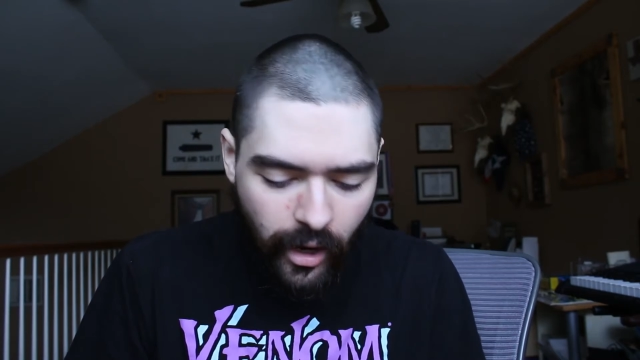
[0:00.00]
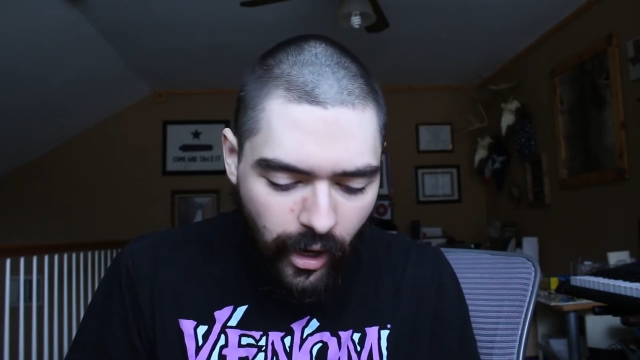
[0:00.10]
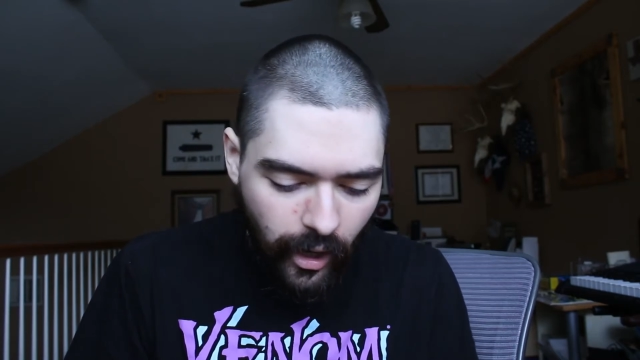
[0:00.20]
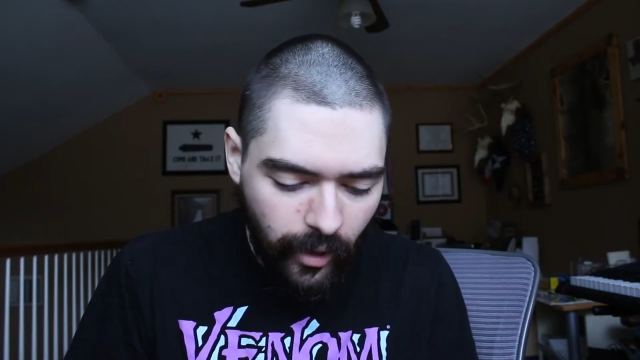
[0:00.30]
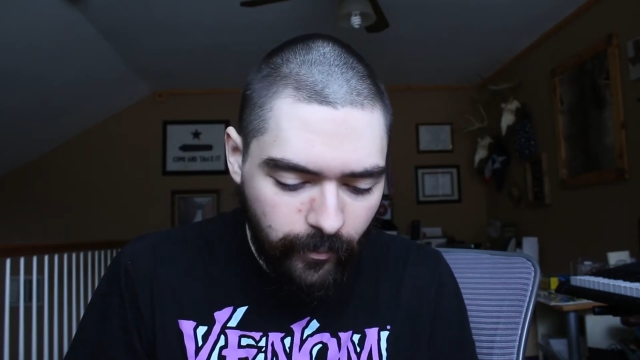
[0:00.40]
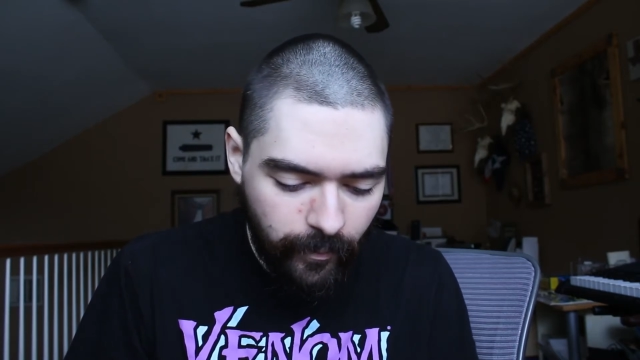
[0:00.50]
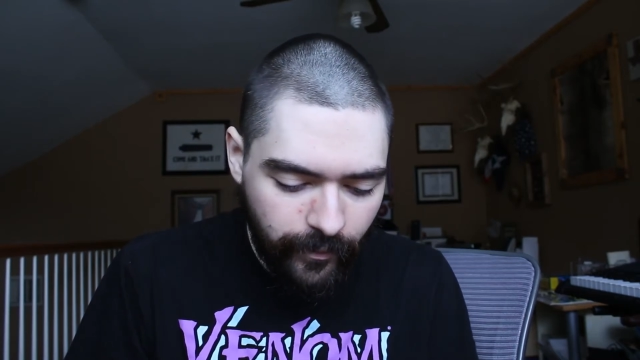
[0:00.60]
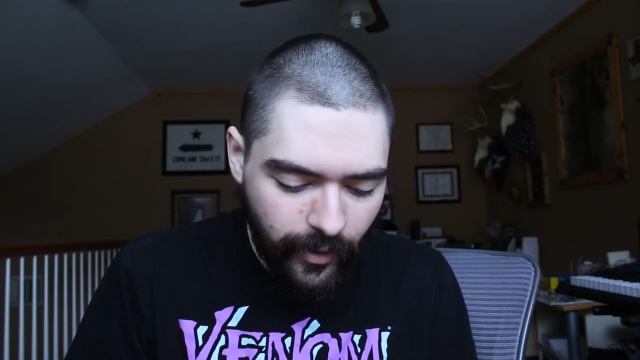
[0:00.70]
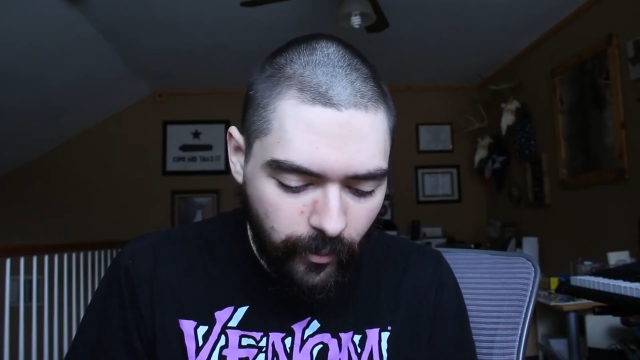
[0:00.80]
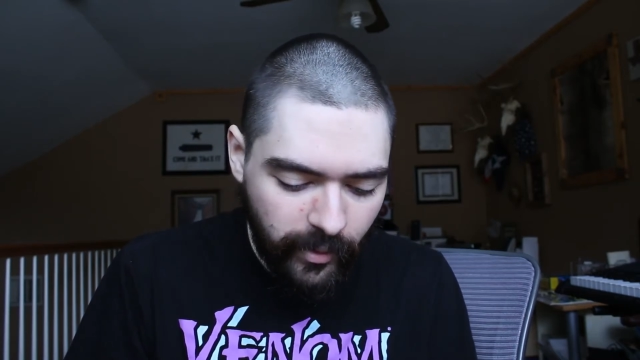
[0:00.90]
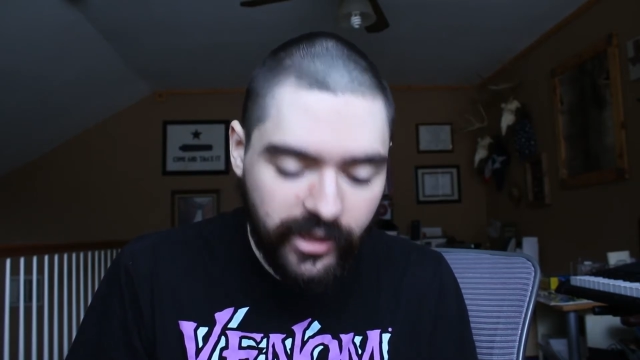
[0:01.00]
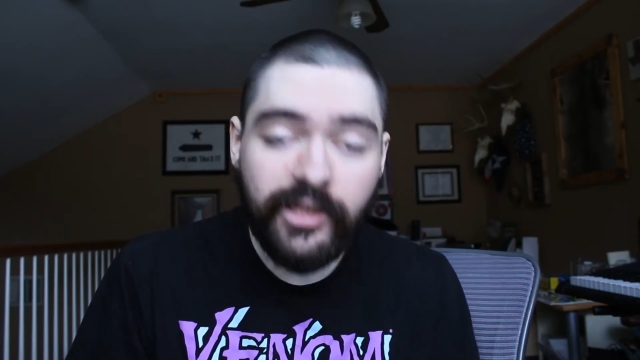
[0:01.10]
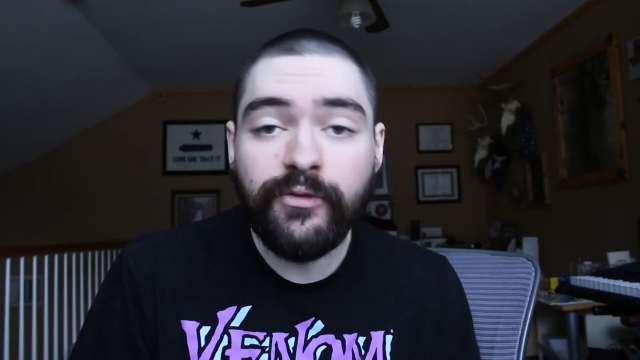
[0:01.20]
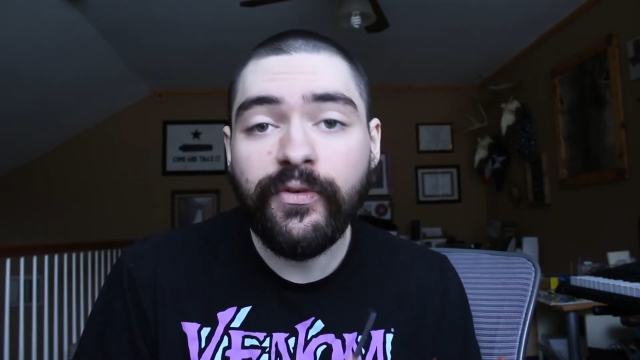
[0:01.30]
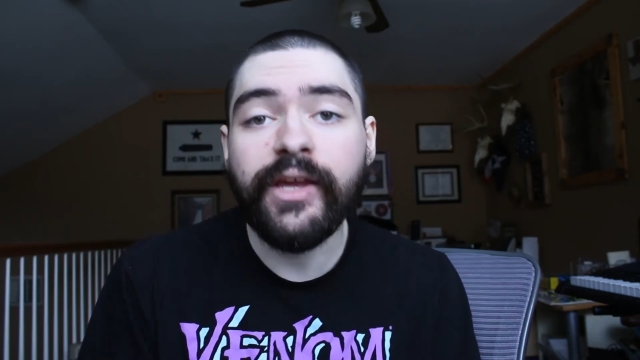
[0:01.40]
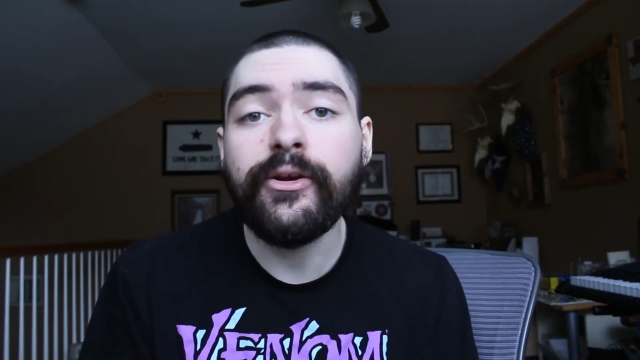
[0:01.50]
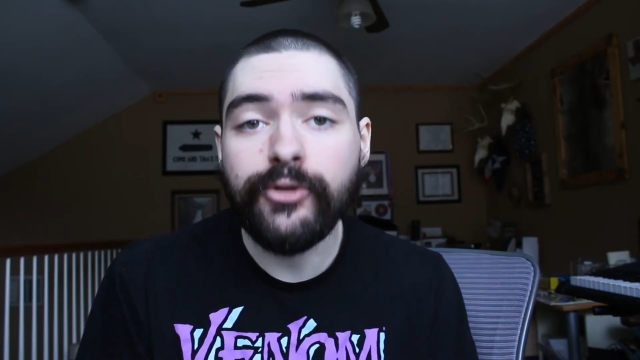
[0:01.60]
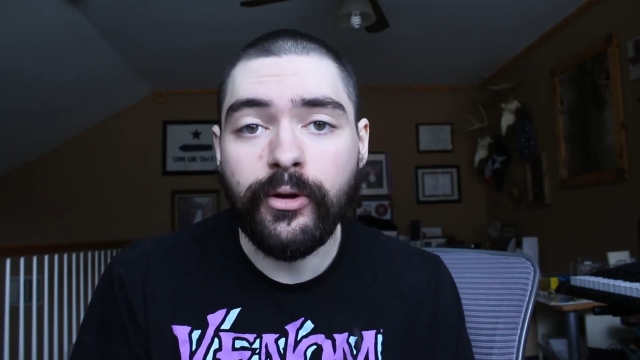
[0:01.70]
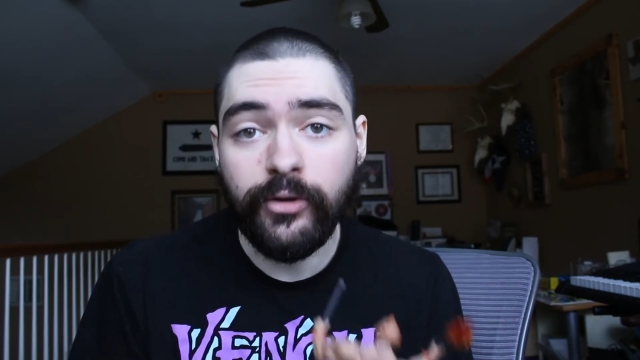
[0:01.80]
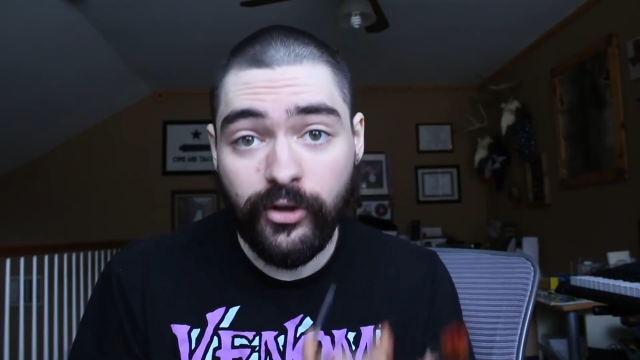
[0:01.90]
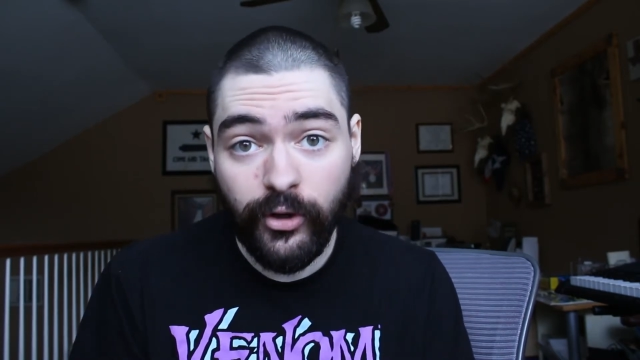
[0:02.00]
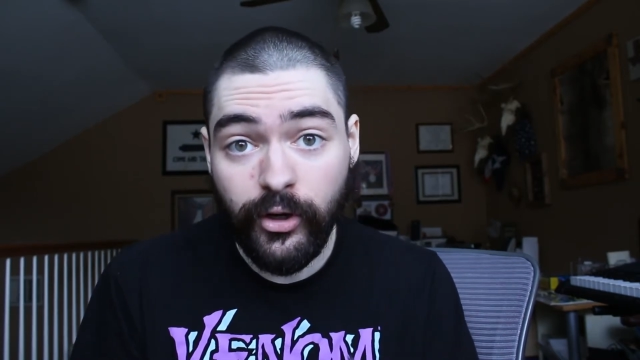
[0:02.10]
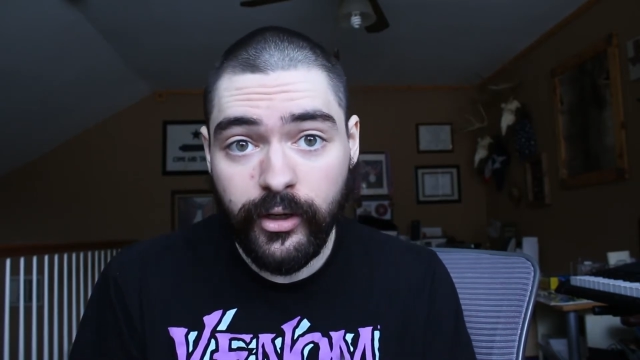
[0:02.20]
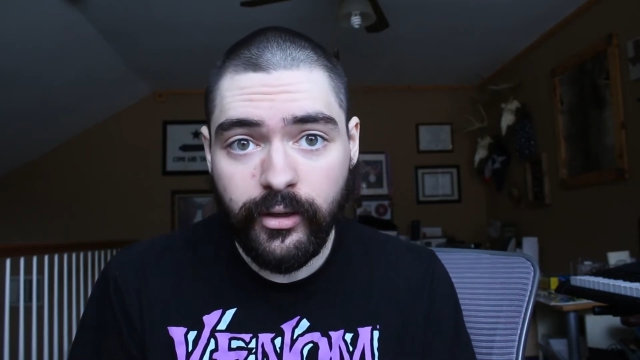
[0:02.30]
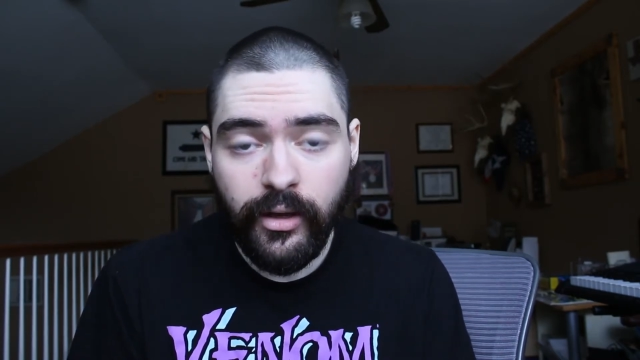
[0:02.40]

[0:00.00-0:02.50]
But these figures aren't good